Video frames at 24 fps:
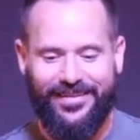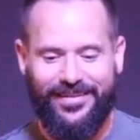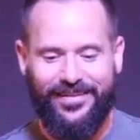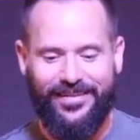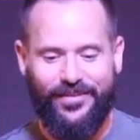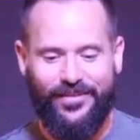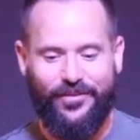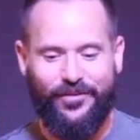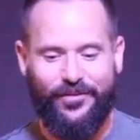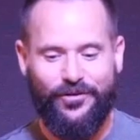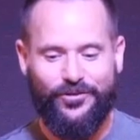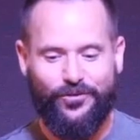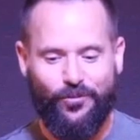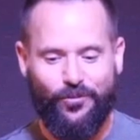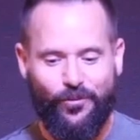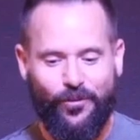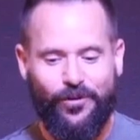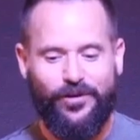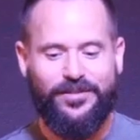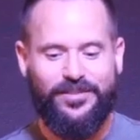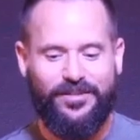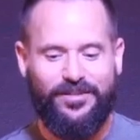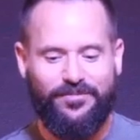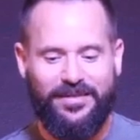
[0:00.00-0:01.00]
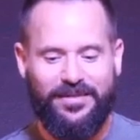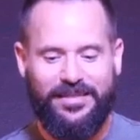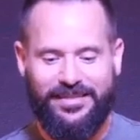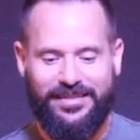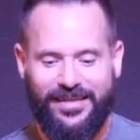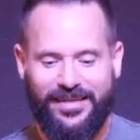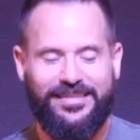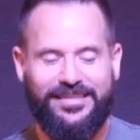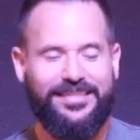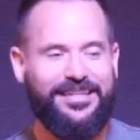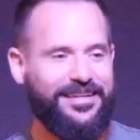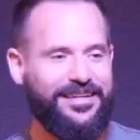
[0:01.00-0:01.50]
There's work to be
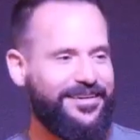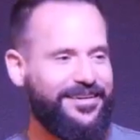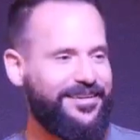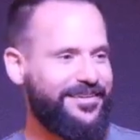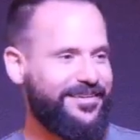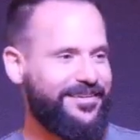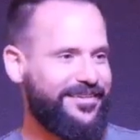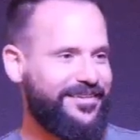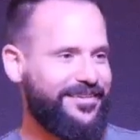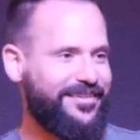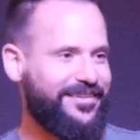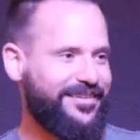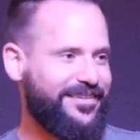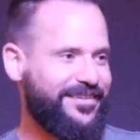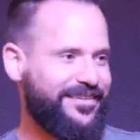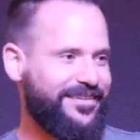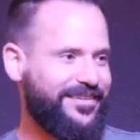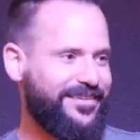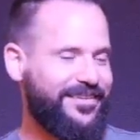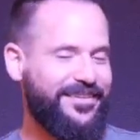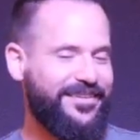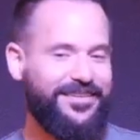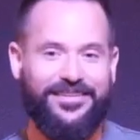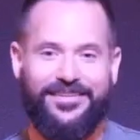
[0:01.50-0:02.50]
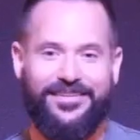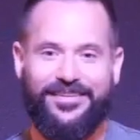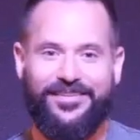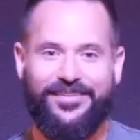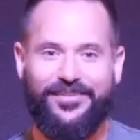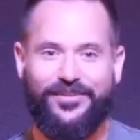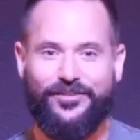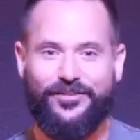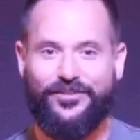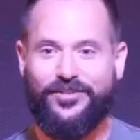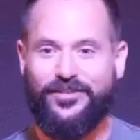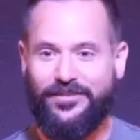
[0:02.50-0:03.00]
done here.
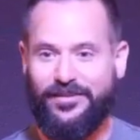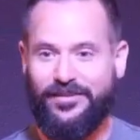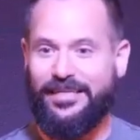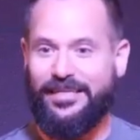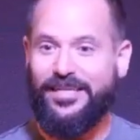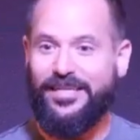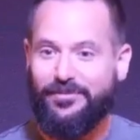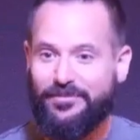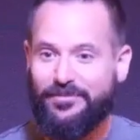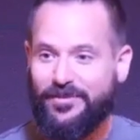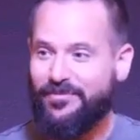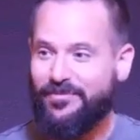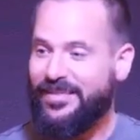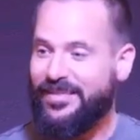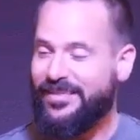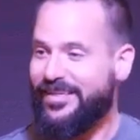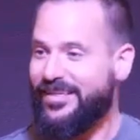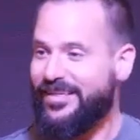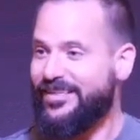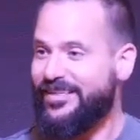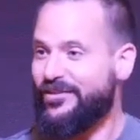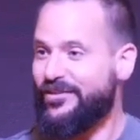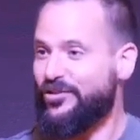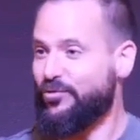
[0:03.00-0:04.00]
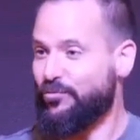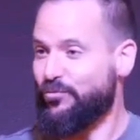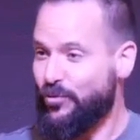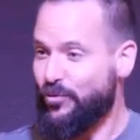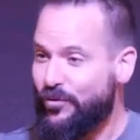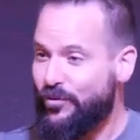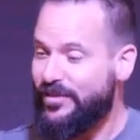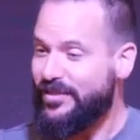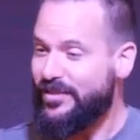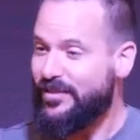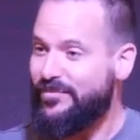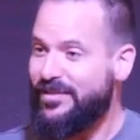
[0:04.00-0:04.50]
There's cleanup to be done. There's
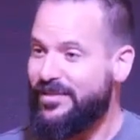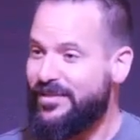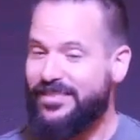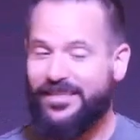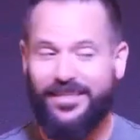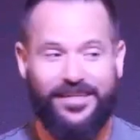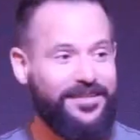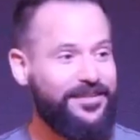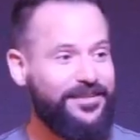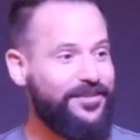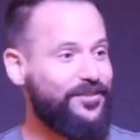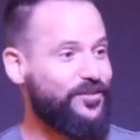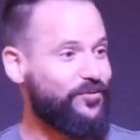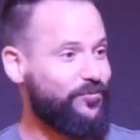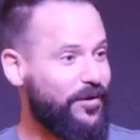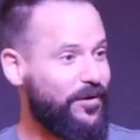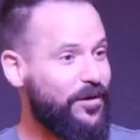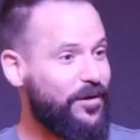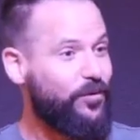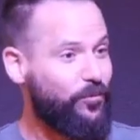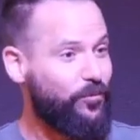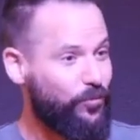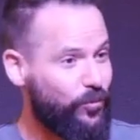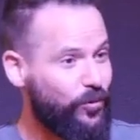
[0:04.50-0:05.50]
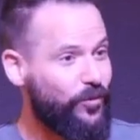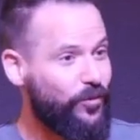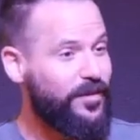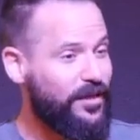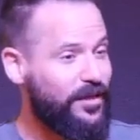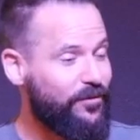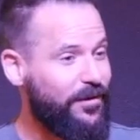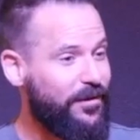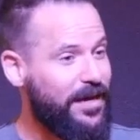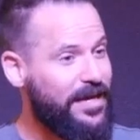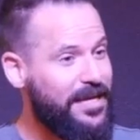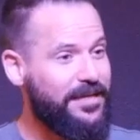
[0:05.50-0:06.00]
ruling to be done. There's re- ruling
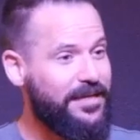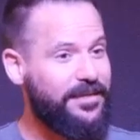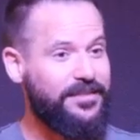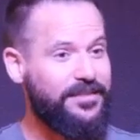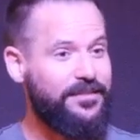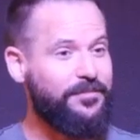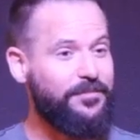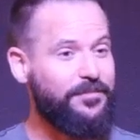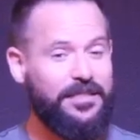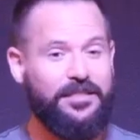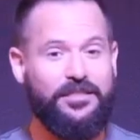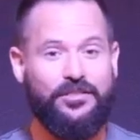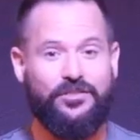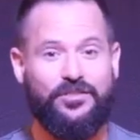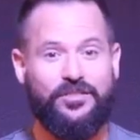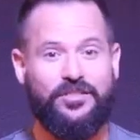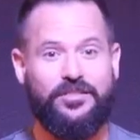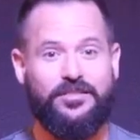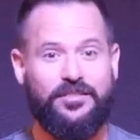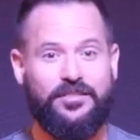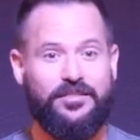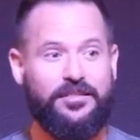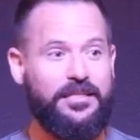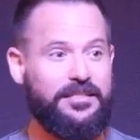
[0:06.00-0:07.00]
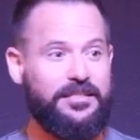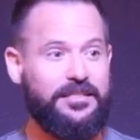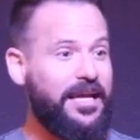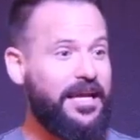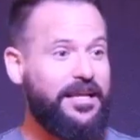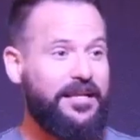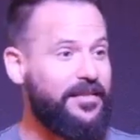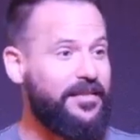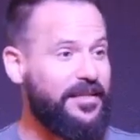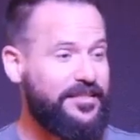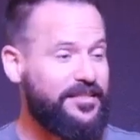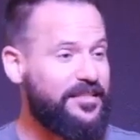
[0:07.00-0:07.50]
and reigning doesn't mean you just. It's
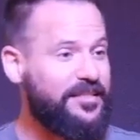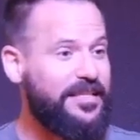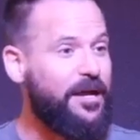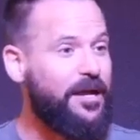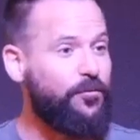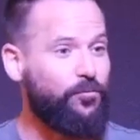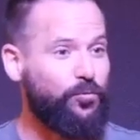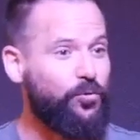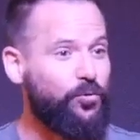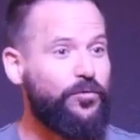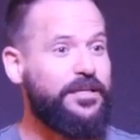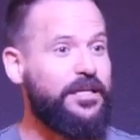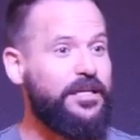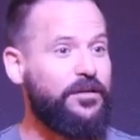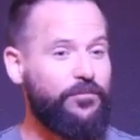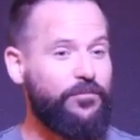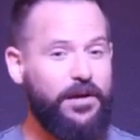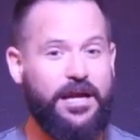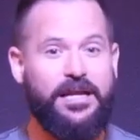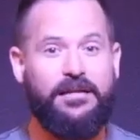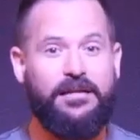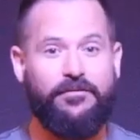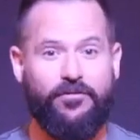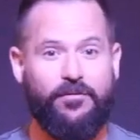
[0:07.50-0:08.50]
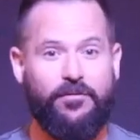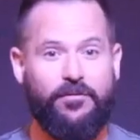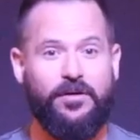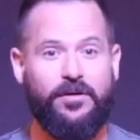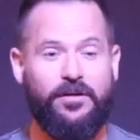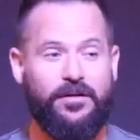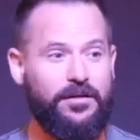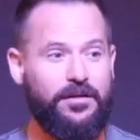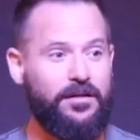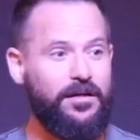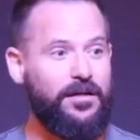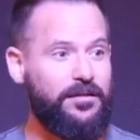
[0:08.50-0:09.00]
not. This is not ruling and reigning from
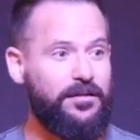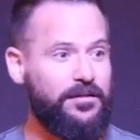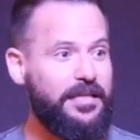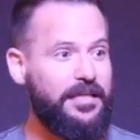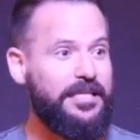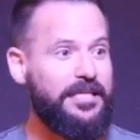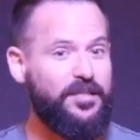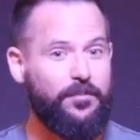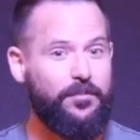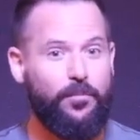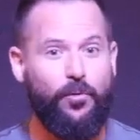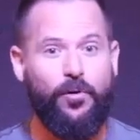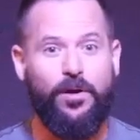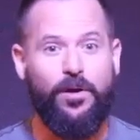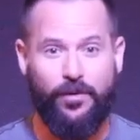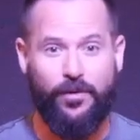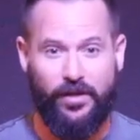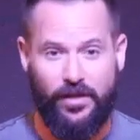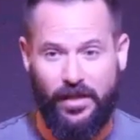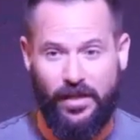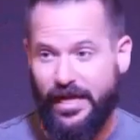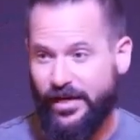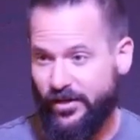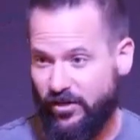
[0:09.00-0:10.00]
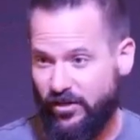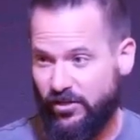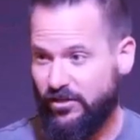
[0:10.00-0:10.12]
a, a La-Z-Boy recliner.